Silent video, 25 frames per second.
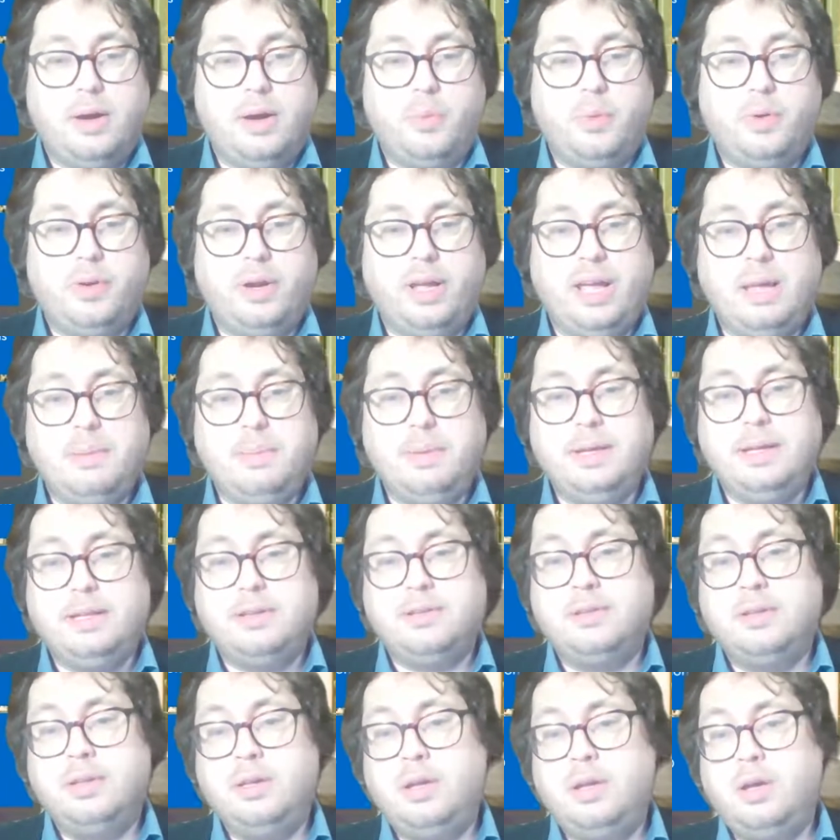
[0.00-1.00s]
We're aiming
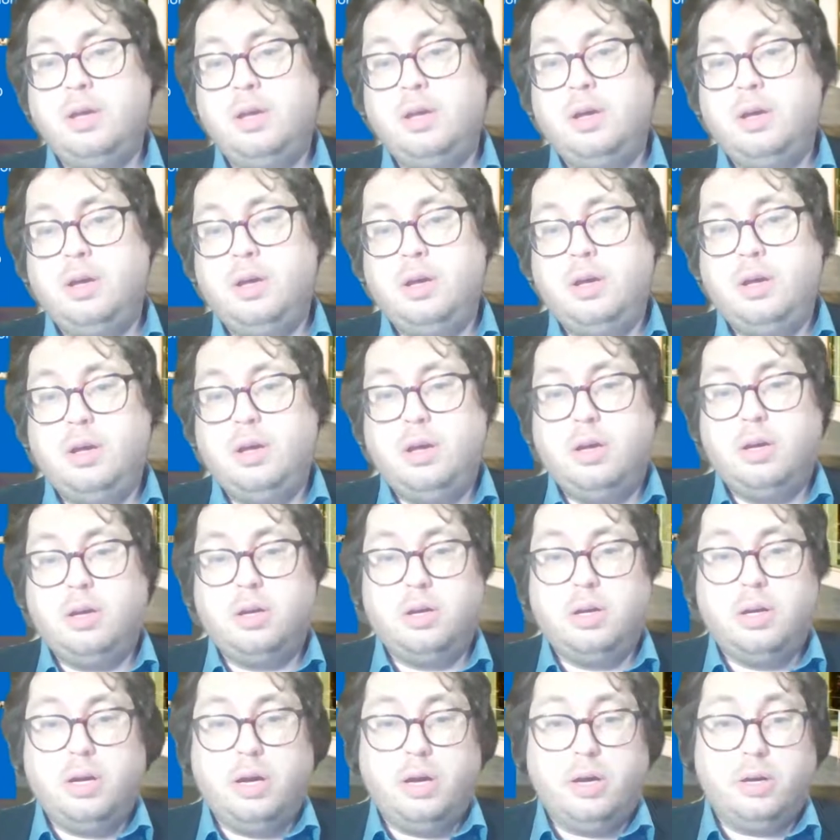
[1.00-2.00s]
at
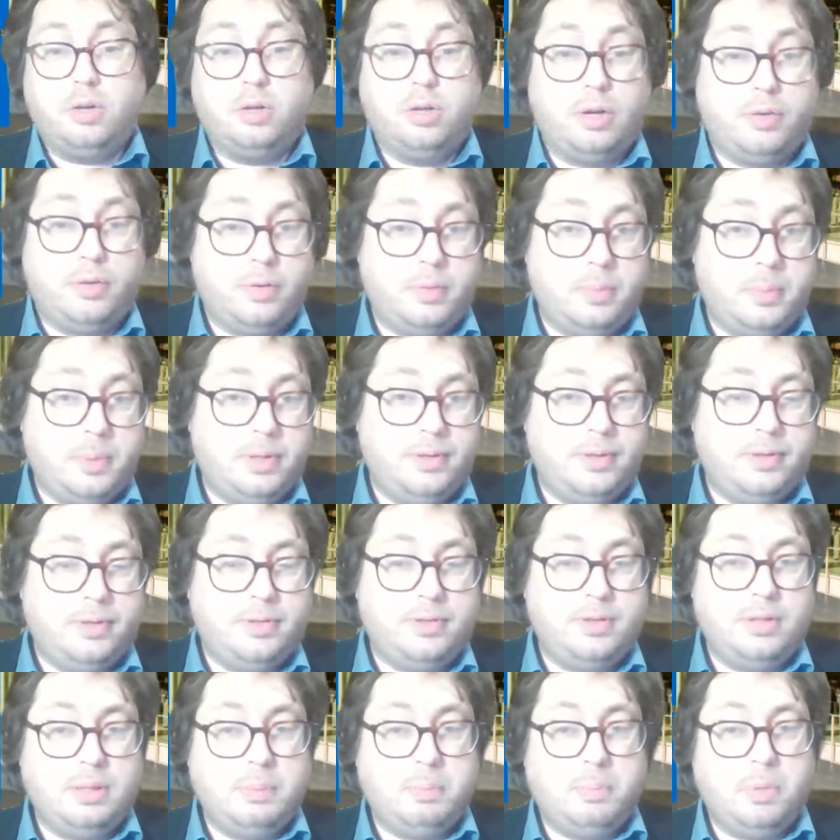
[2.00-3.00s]
government,
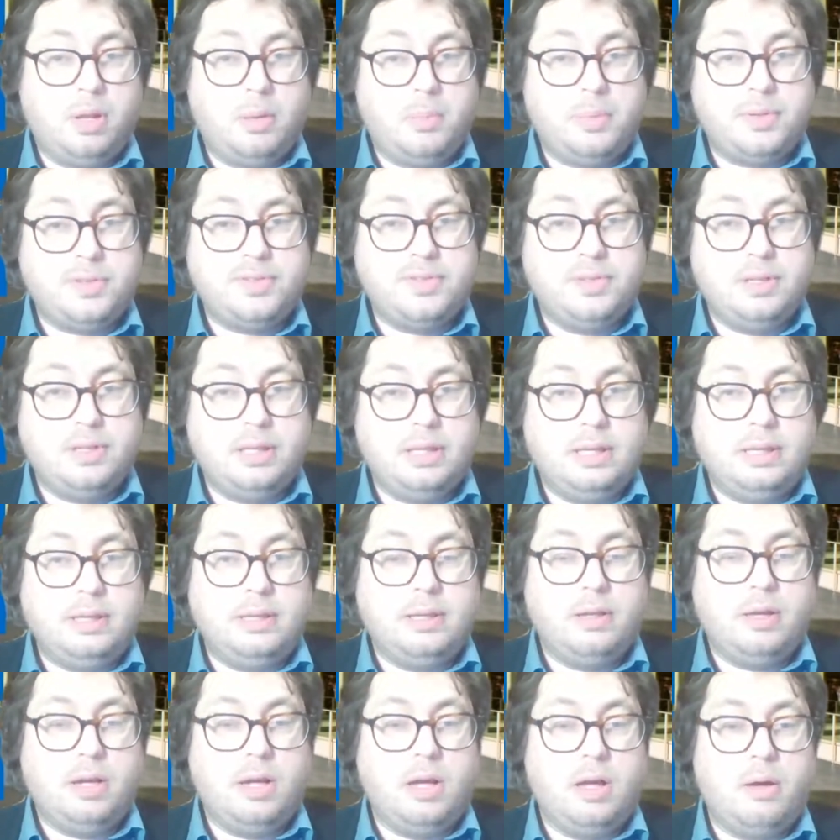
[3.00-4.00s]

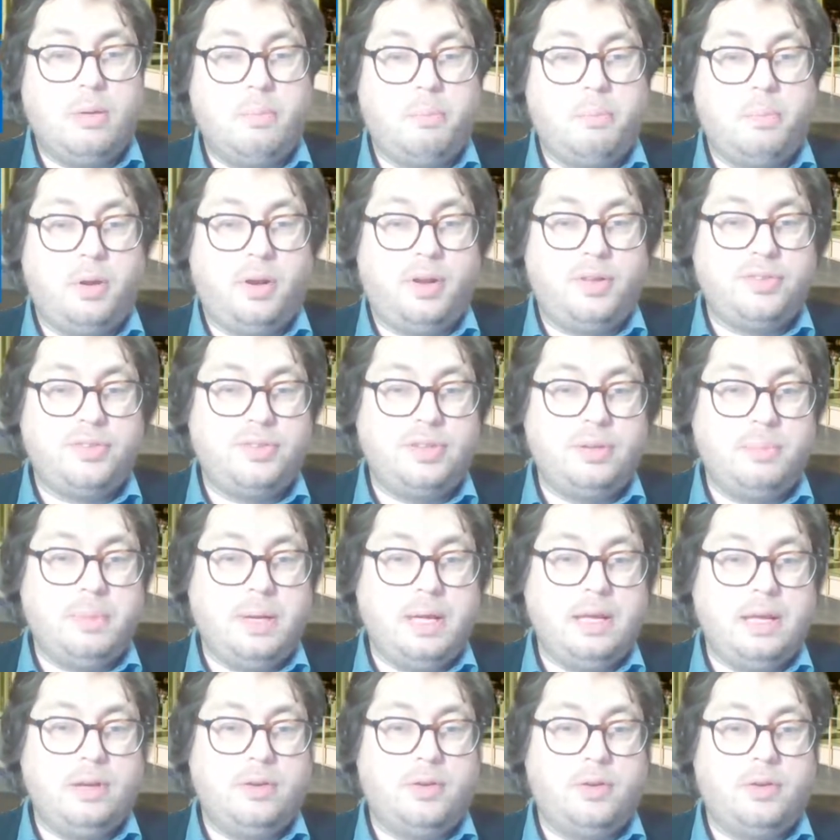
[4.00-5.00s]
diplomacy,
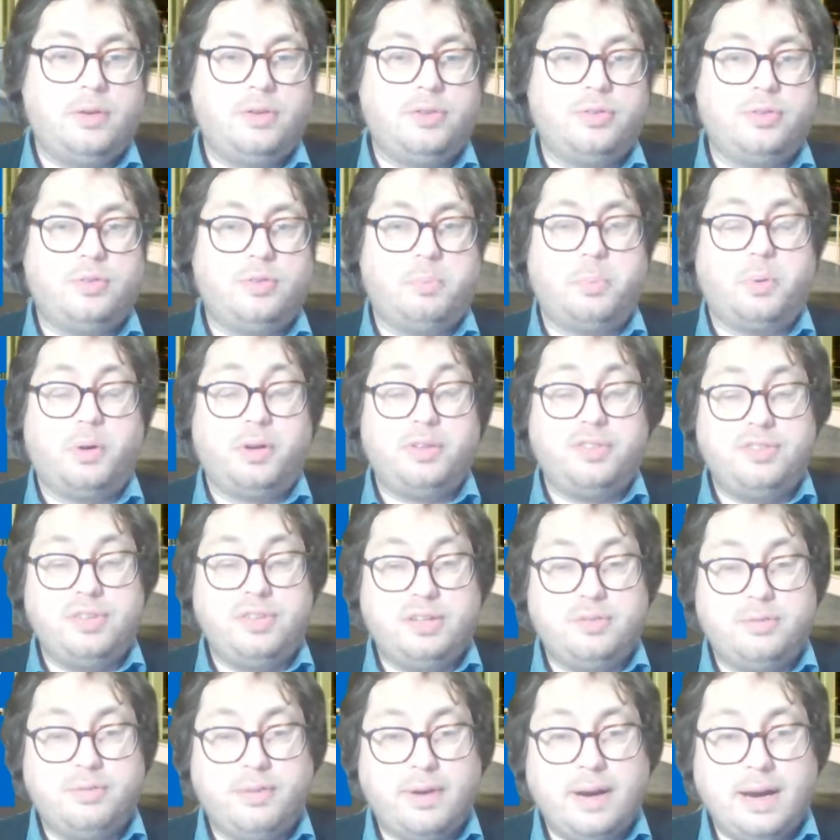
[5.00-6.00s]
policymakers or policy
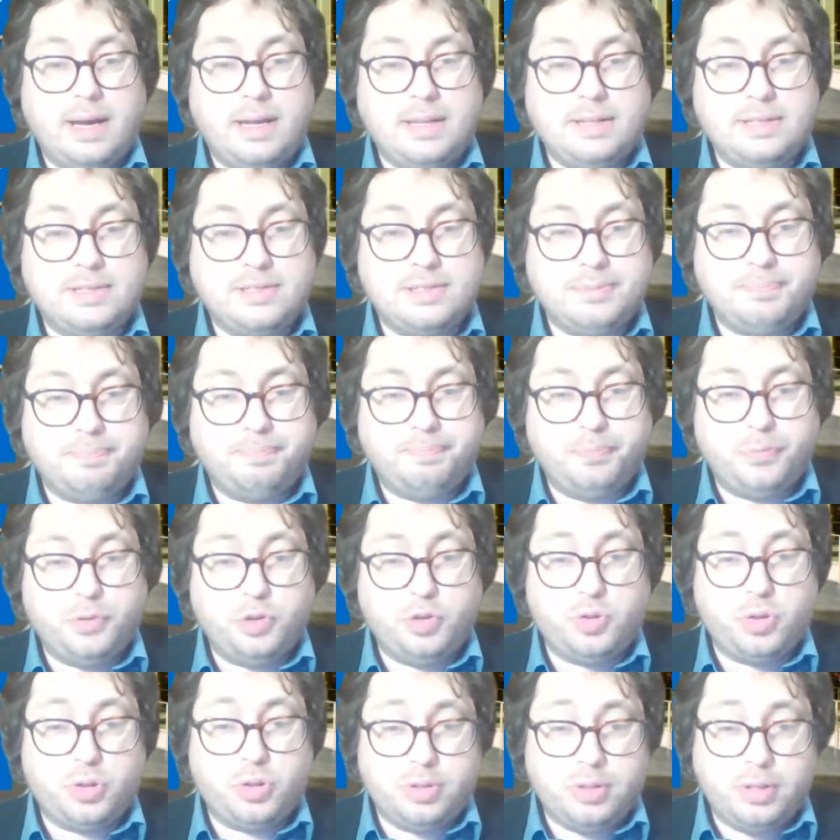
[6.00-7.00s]
advice,
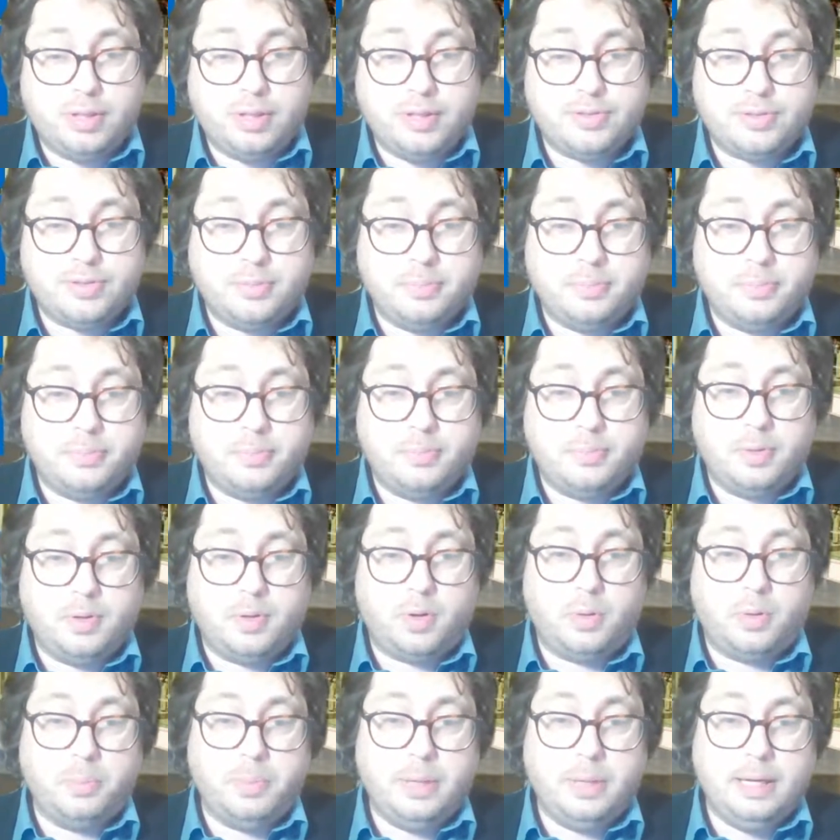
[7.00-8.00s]
journalism
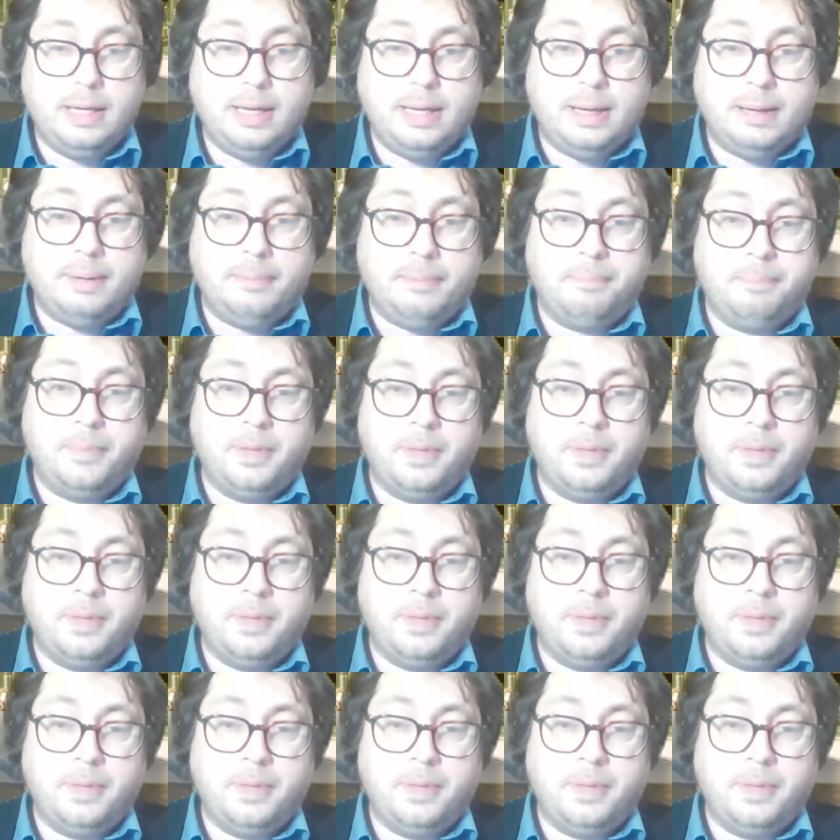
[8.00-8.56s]
or media,